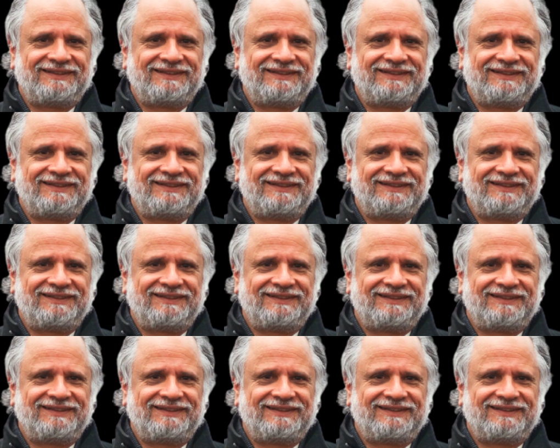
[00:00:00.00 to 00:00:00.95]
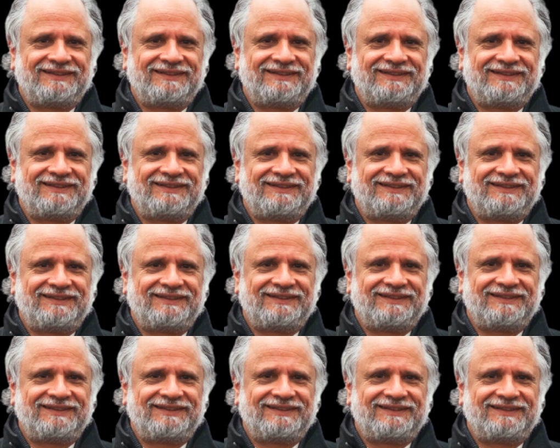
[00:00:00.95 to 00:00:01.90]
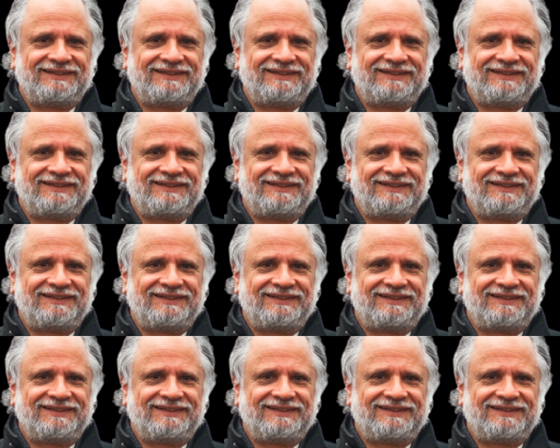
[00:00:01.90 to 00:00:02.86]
Nothing is said.